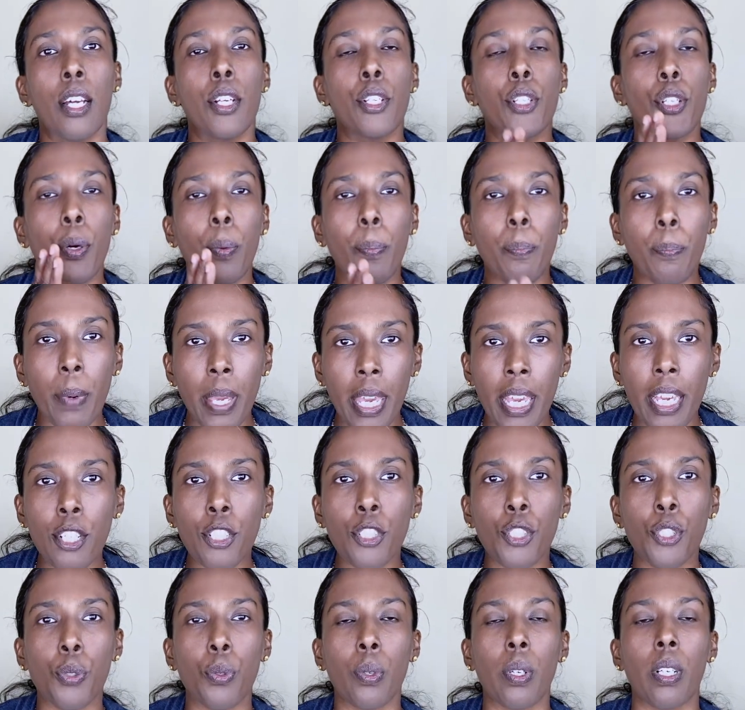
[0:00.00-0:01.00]
So make
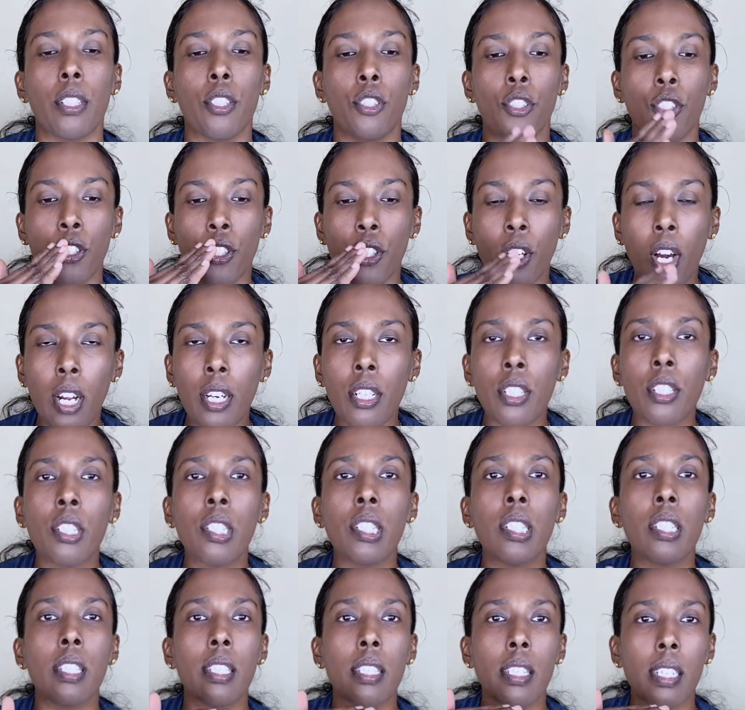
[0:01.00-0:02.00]
sure not
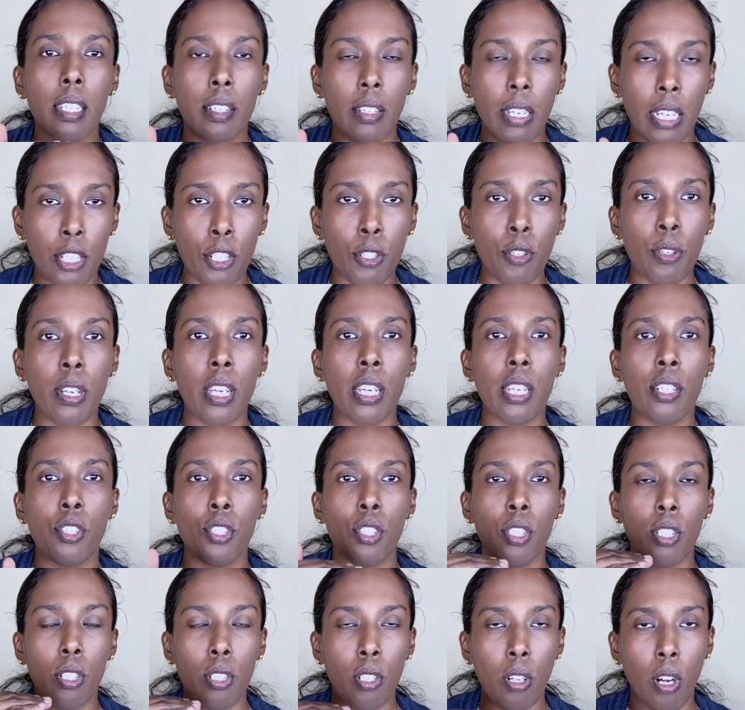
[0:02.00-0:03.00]
just the
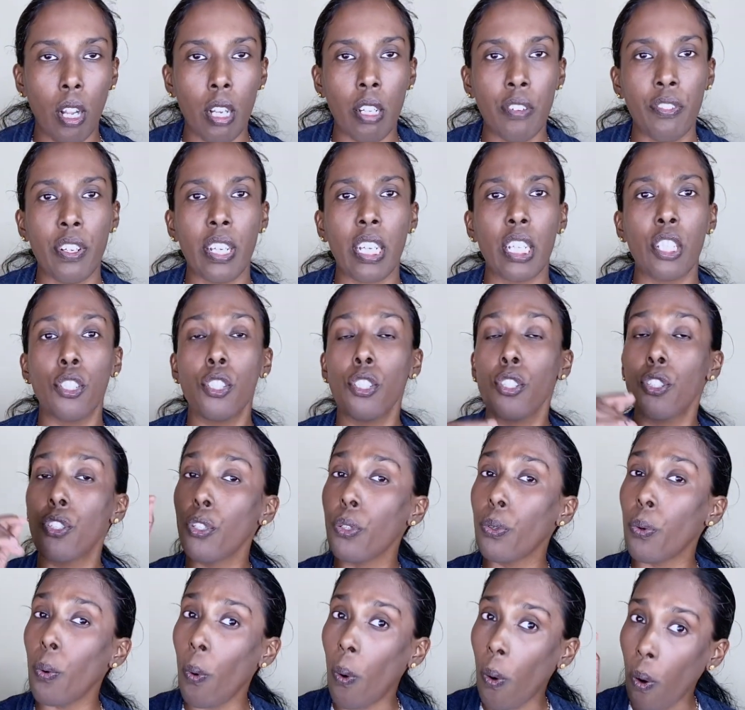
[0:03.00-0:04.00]
educational qualifications
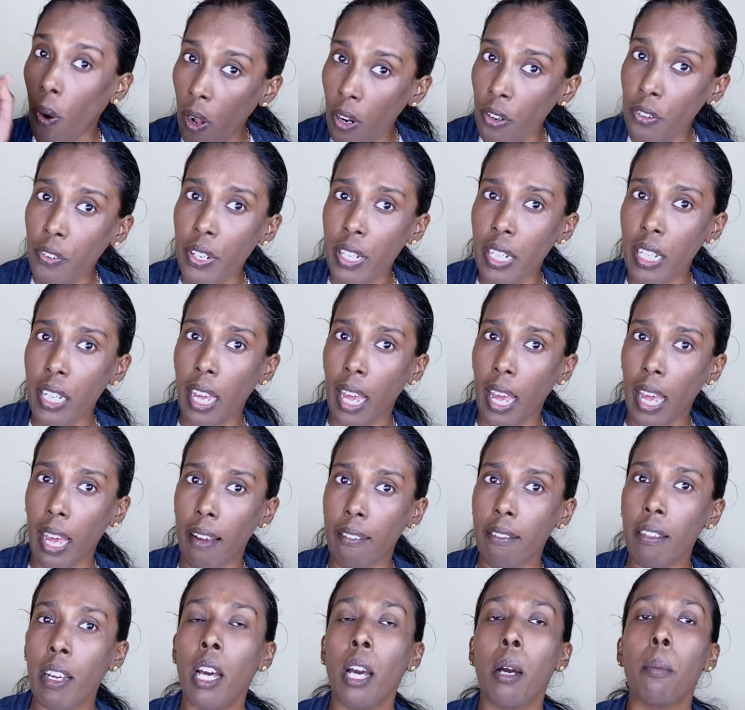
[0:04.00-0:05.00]
you already
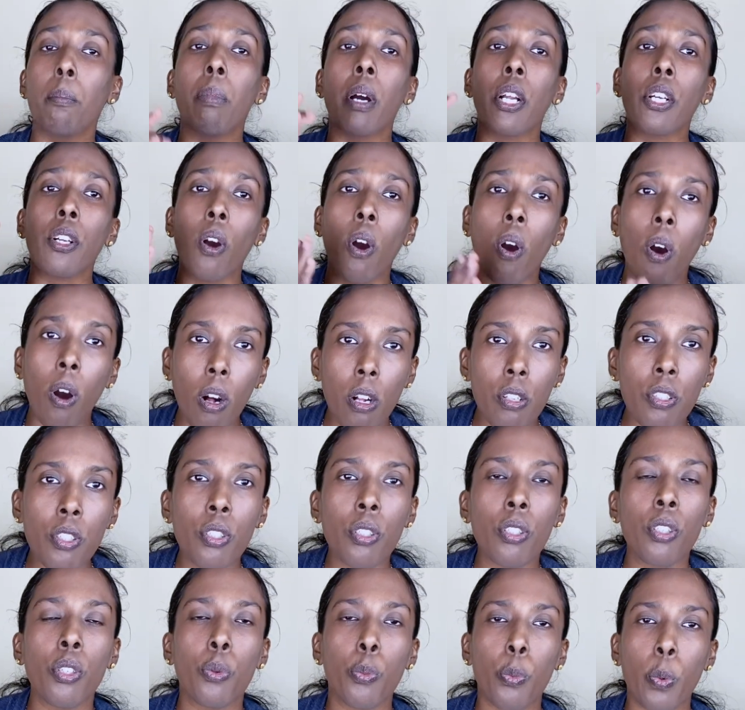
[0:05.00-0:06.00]
have, but
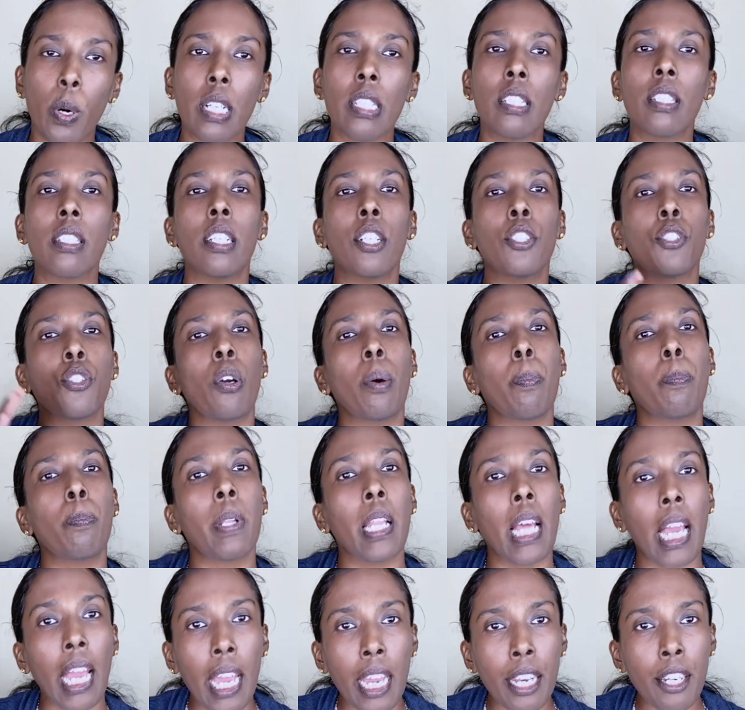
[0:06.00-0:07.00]
also the ones that you are
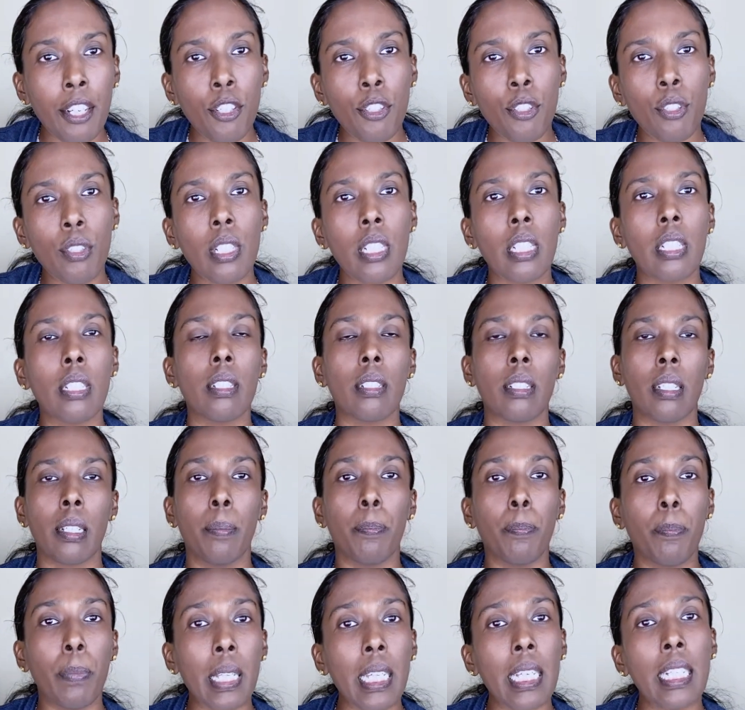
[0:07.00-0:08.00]
planning to
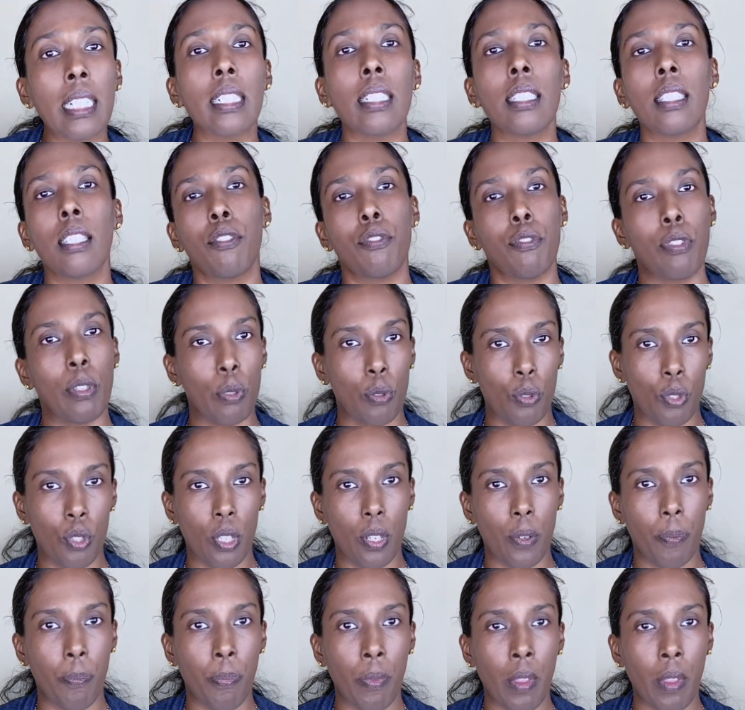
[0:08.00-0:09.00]
complete in the future,